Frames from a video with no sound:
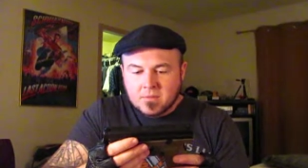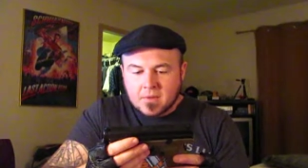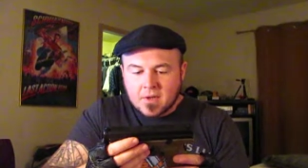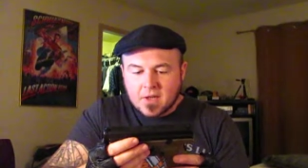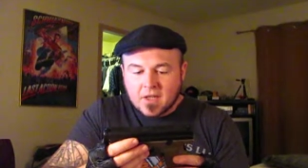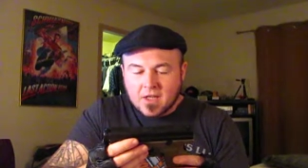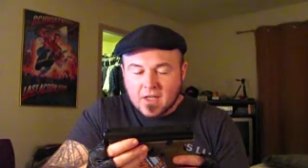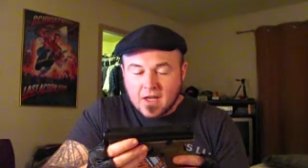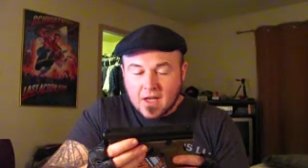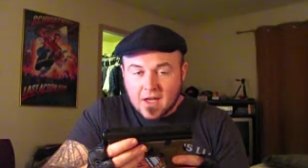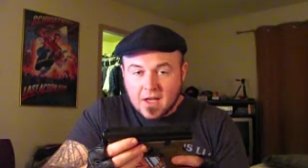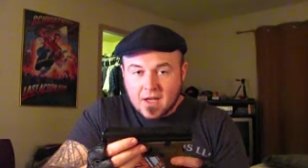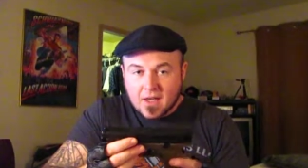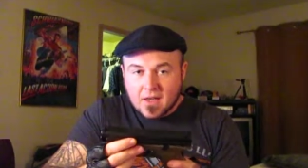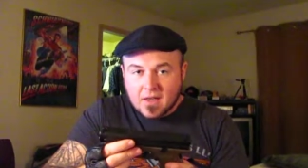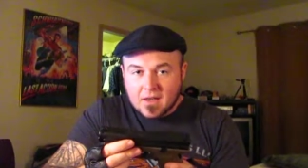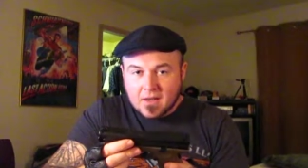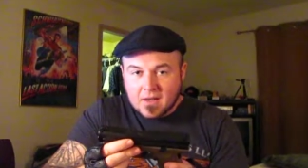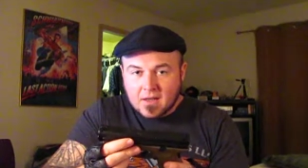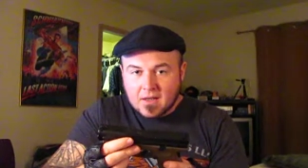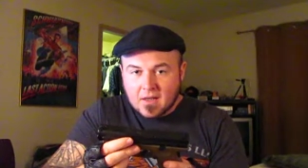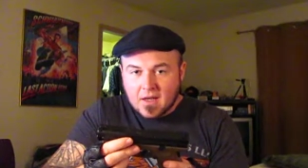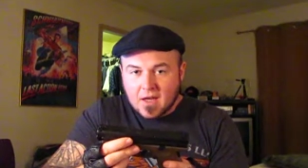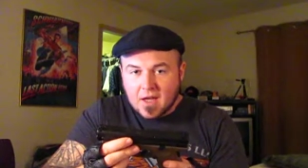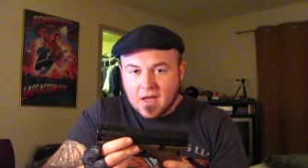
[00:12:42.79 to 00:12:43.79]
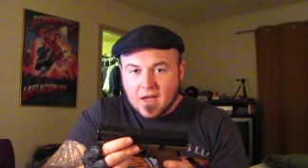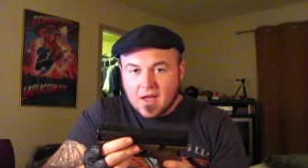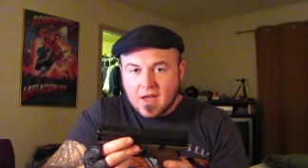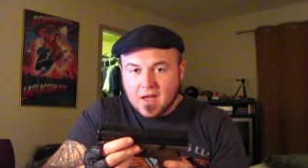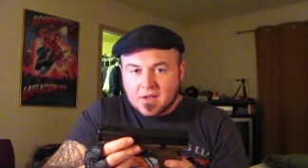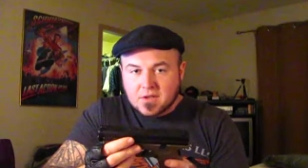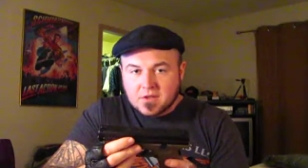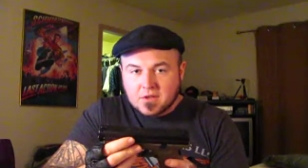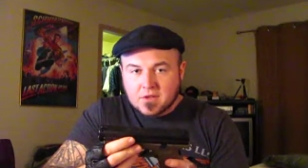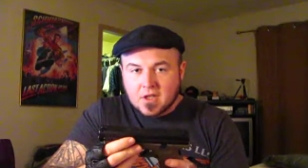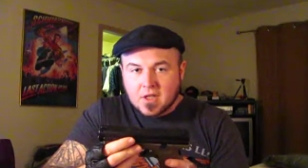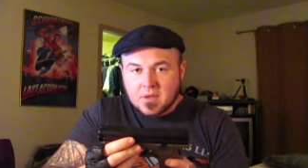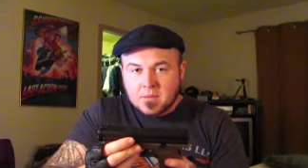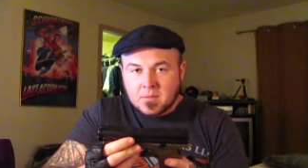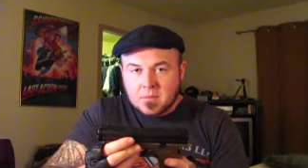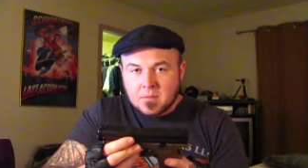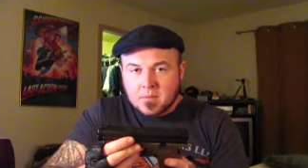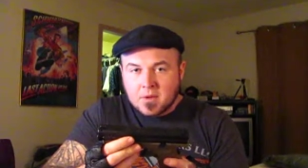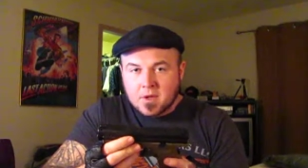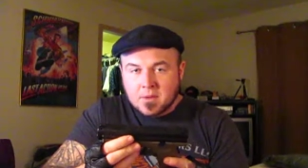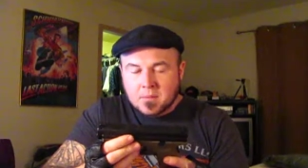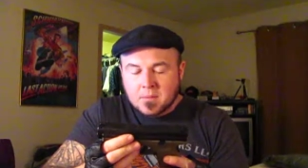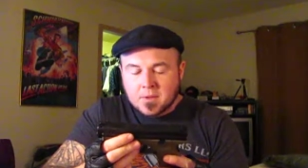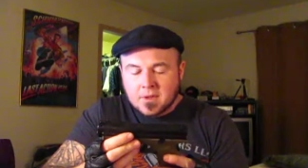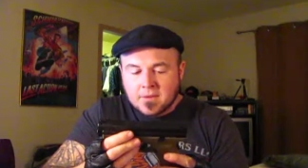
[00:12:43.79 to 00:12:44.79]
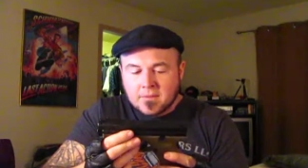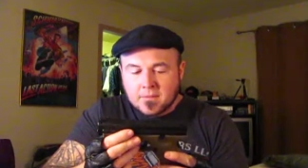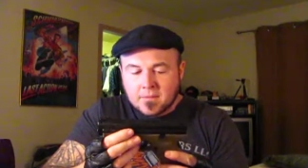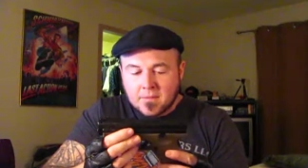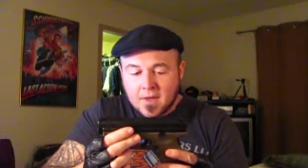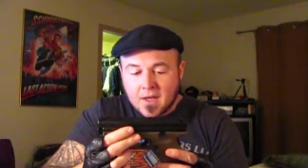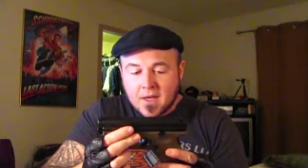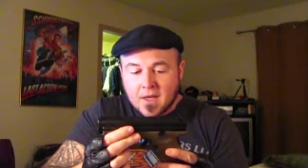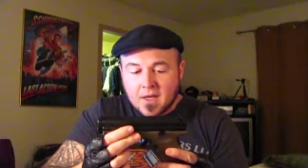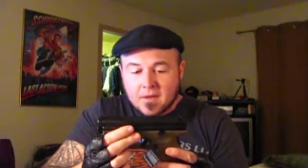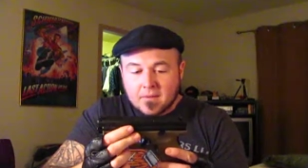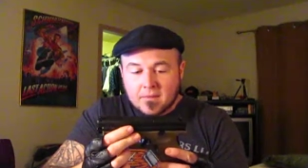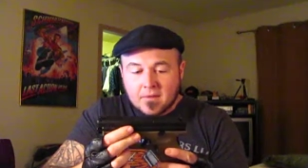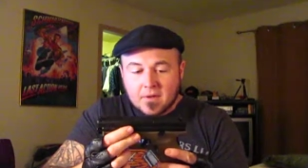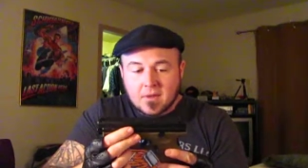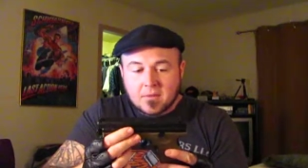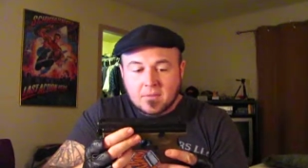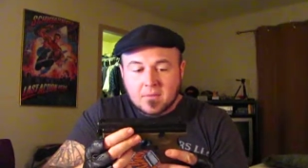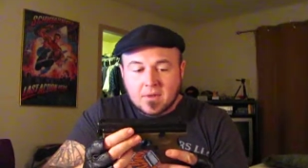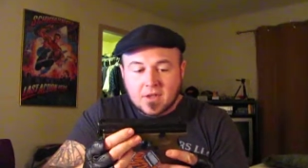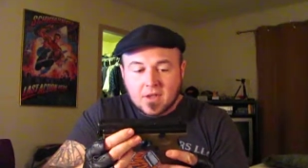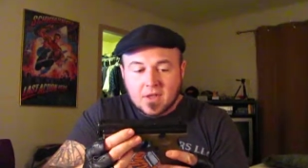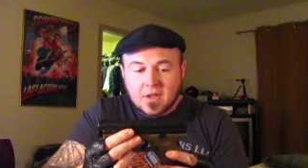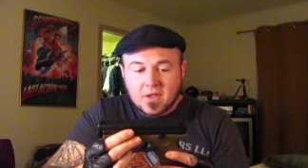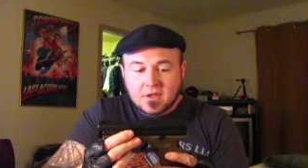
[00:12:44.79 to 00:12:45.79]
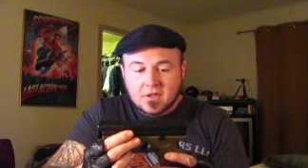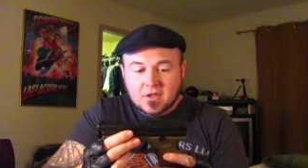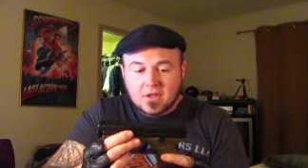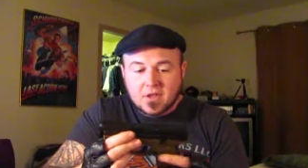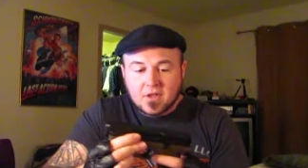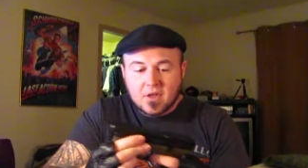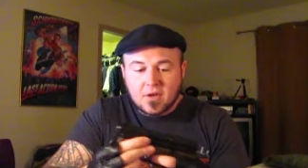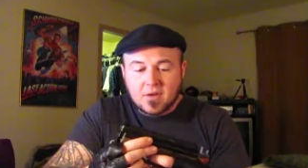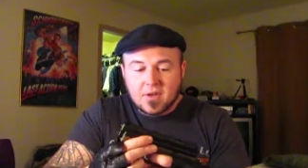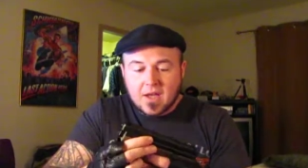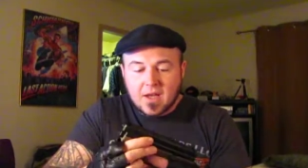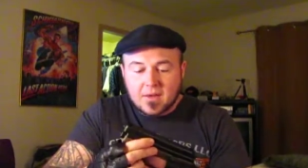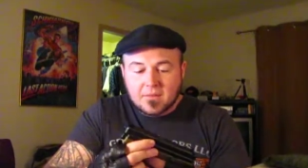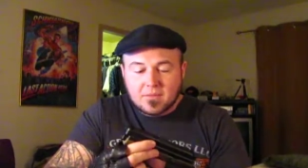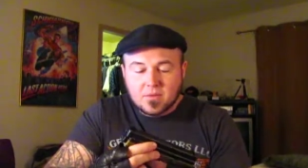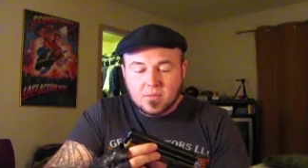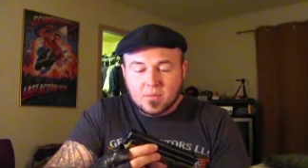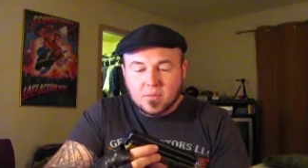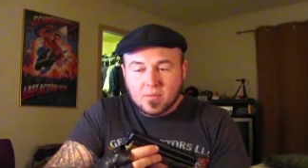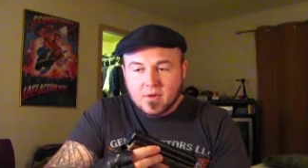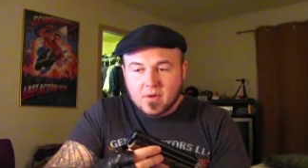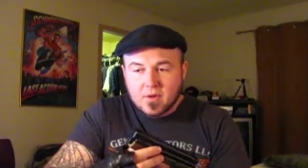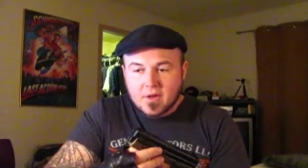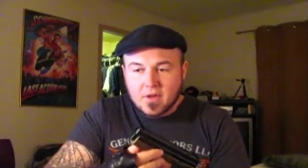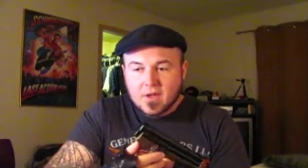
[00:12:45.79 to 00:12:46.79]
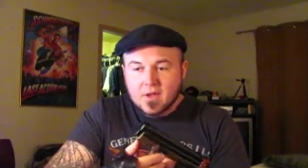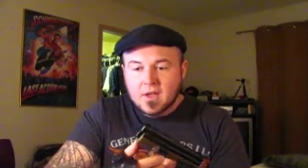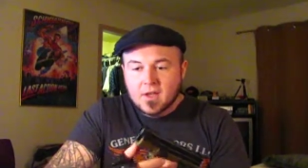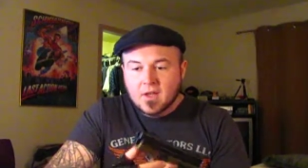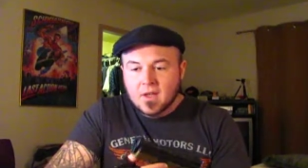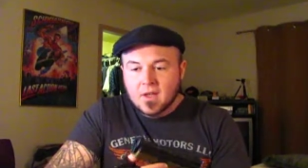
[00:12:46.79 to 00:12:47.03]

but I actually am a pretty big fan of it, because you don't have to worry